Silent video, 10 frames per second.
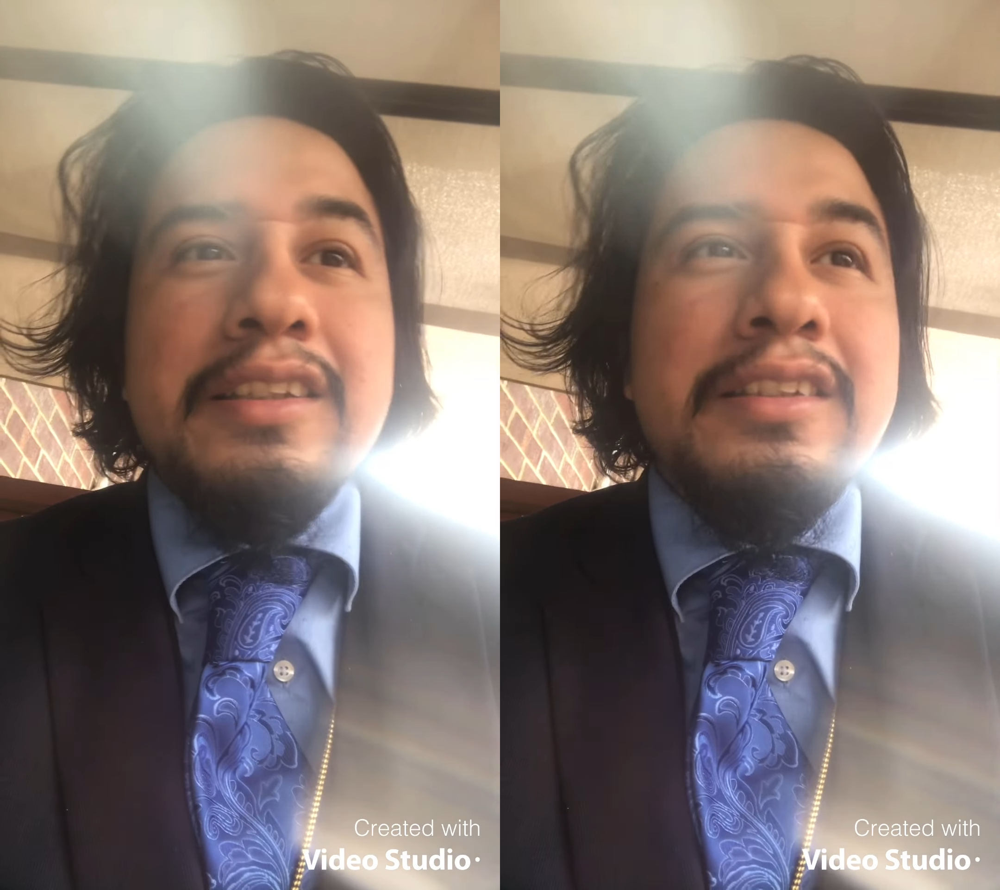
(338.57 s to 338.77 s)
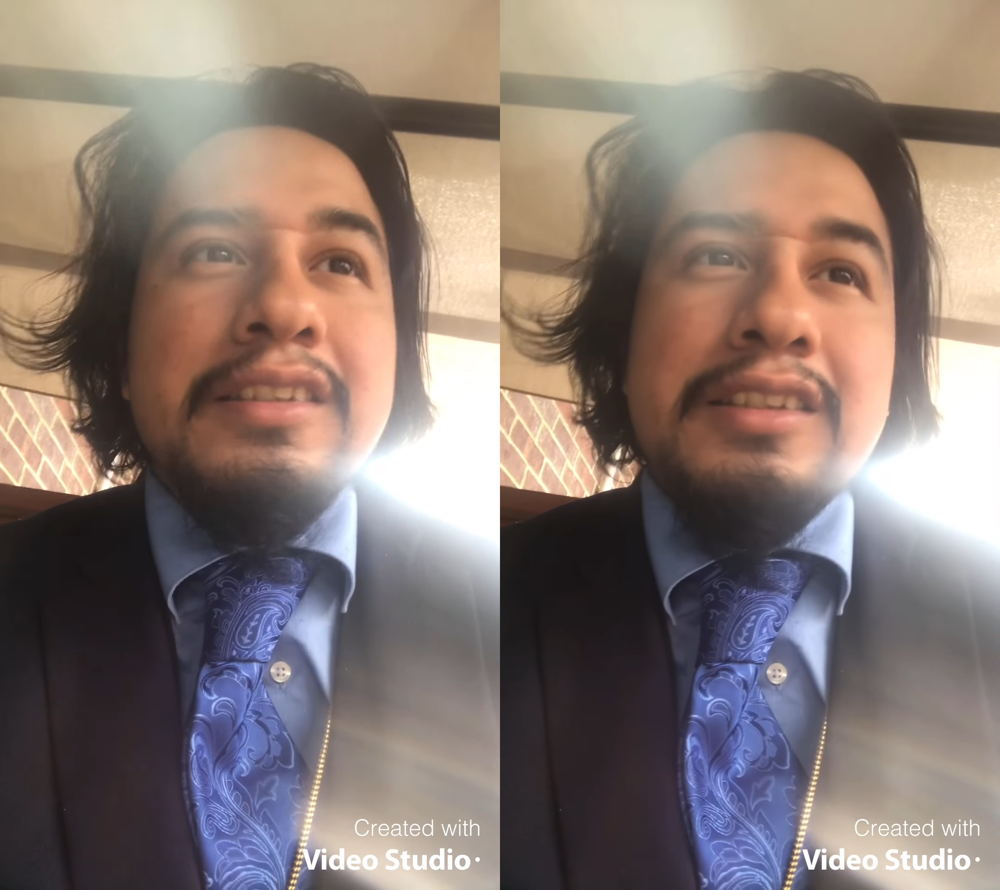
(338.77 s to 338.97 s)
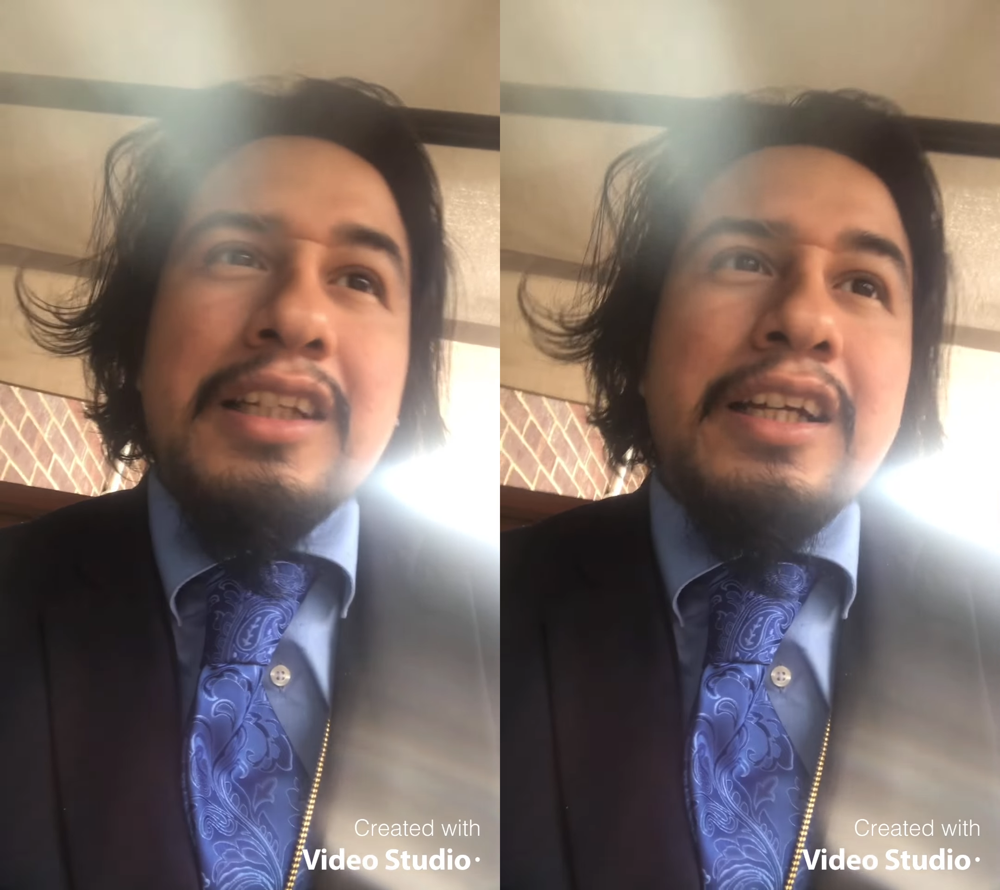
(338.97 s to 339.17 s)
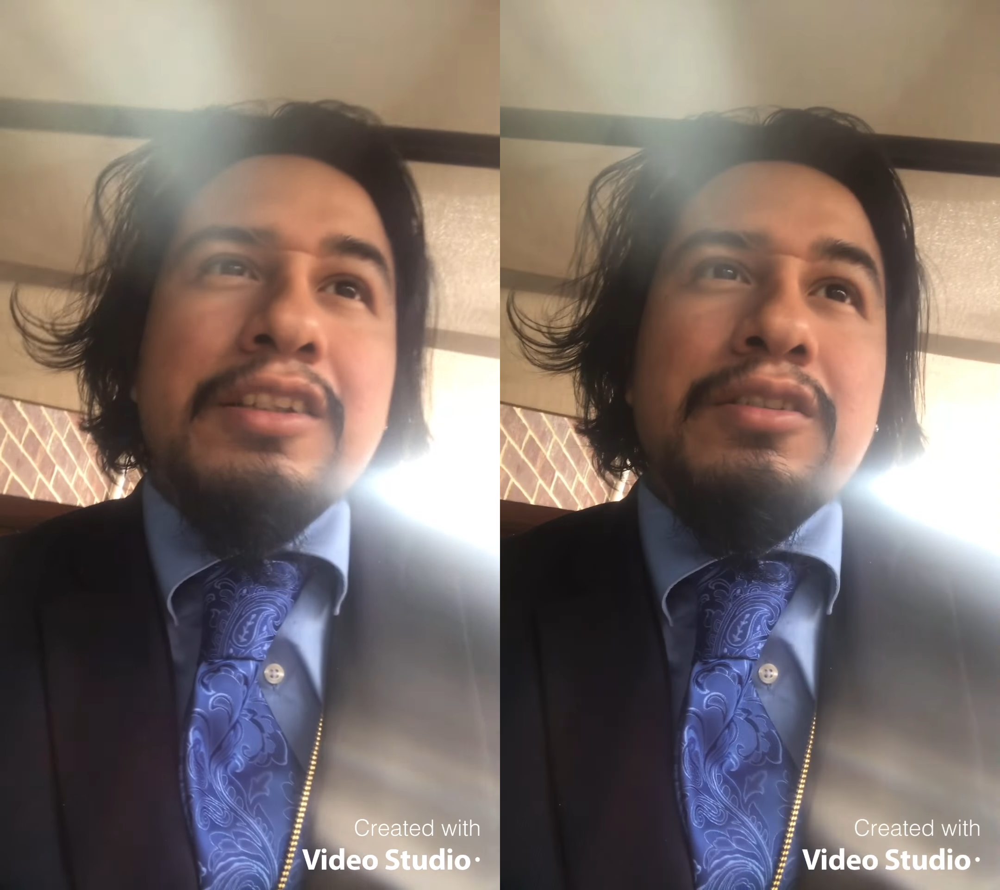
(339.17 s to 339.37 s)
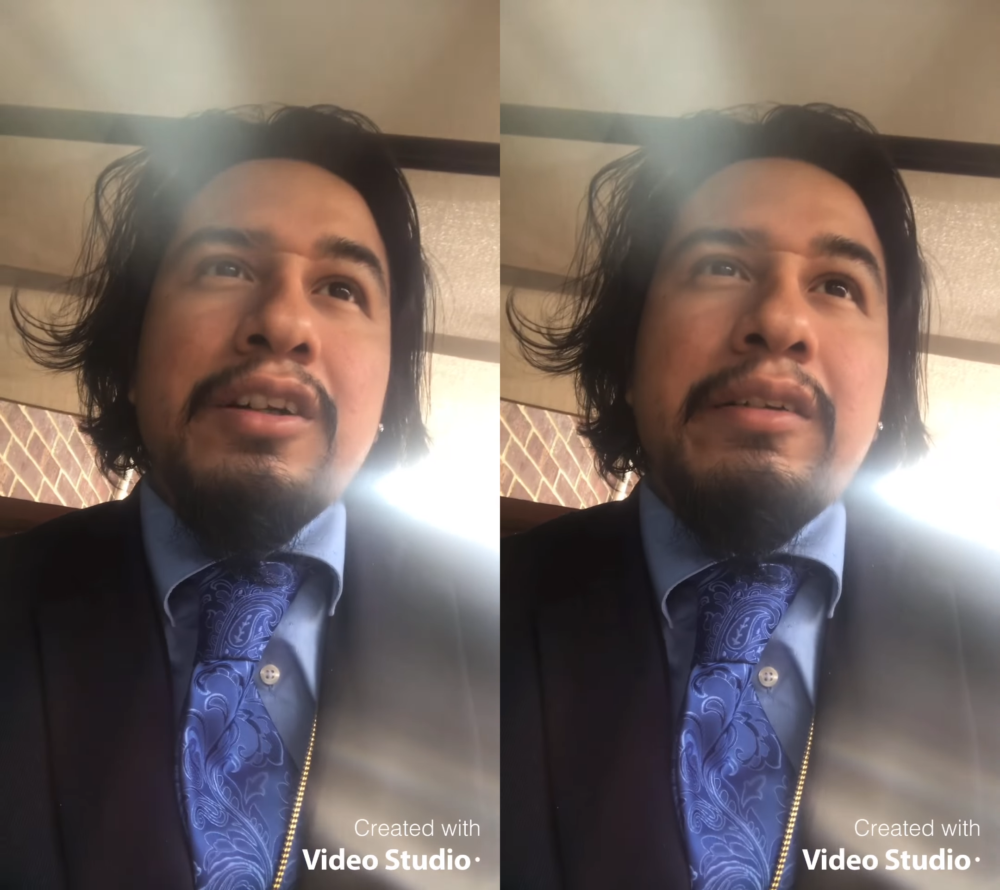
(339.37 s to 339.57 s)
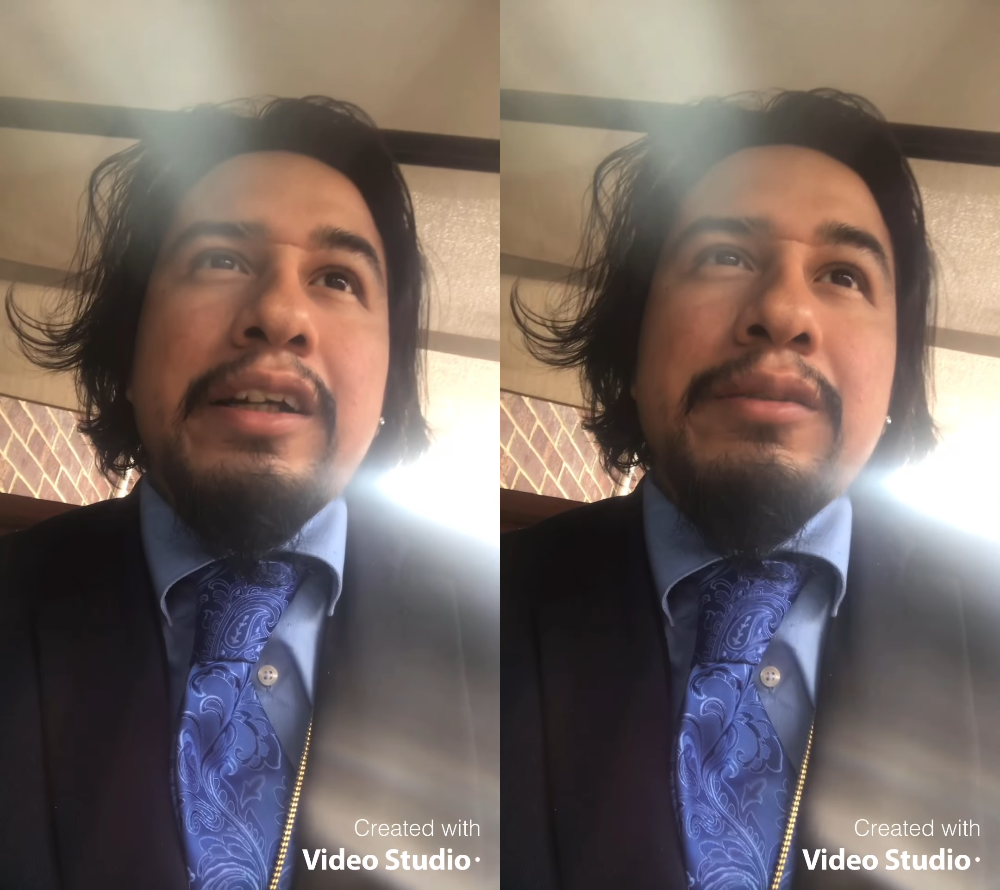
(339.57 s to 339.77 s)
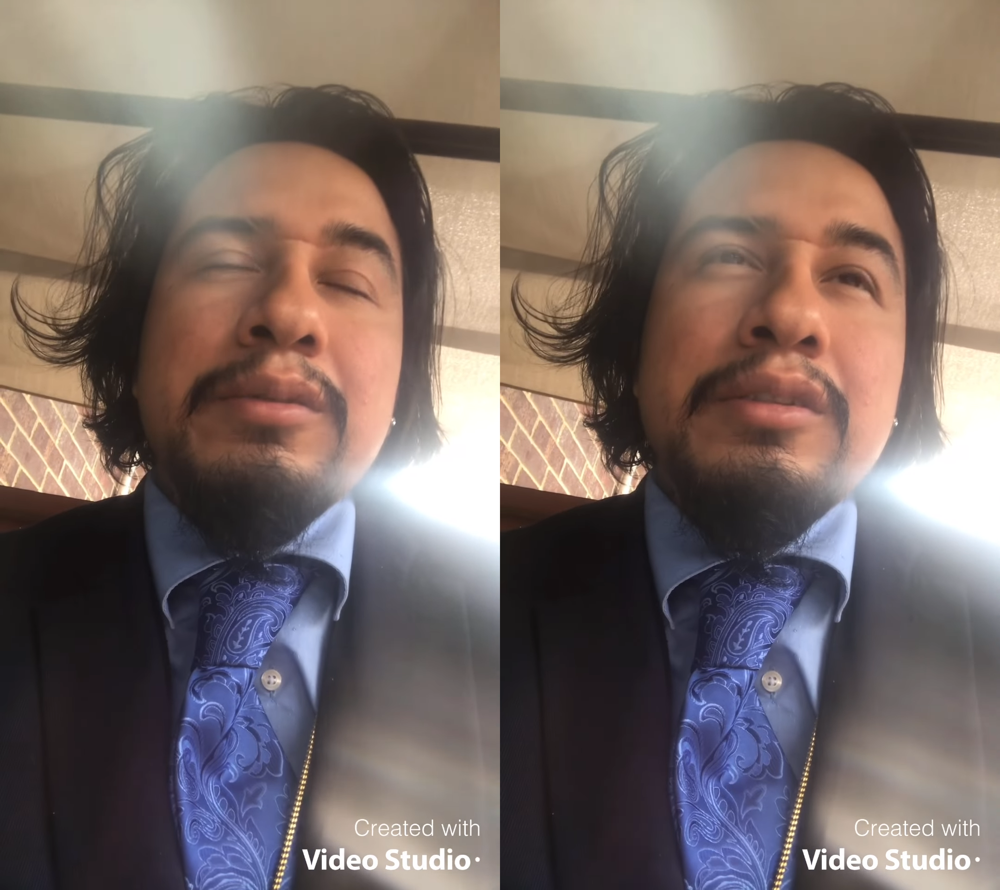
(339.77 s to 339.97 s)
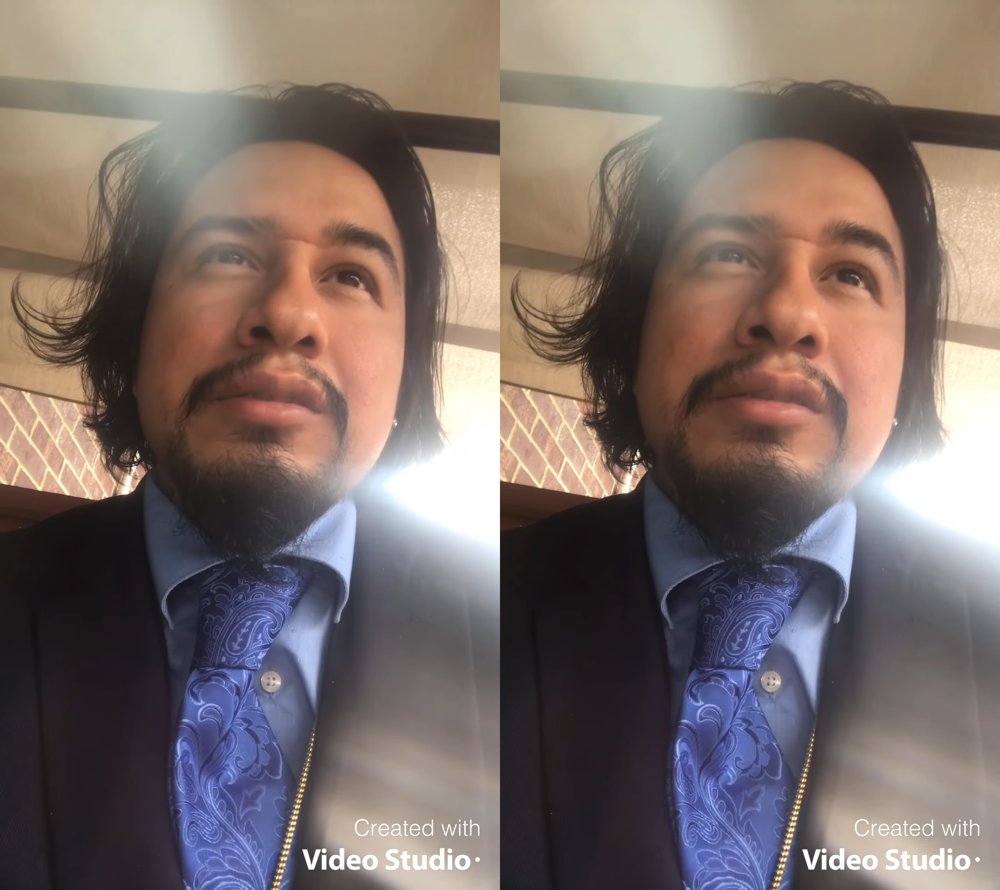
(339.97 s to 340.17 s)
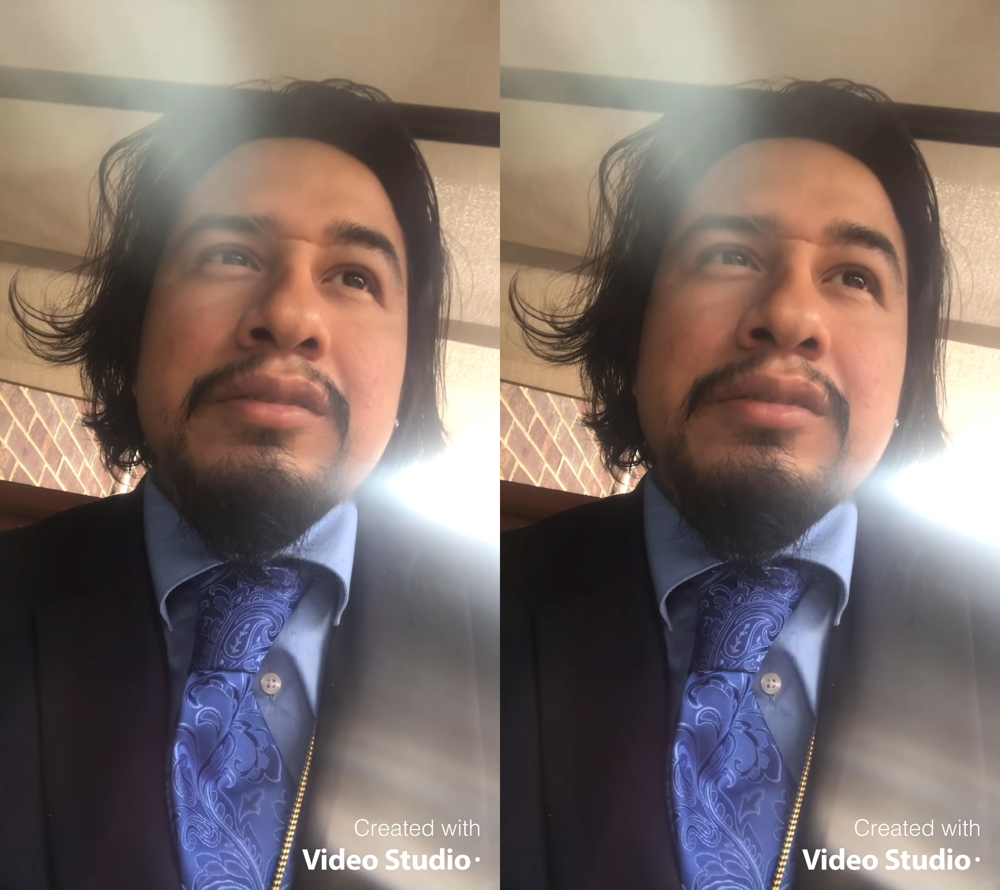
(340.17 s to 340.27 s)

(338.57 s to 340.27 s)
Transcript: then it's like, all right, well,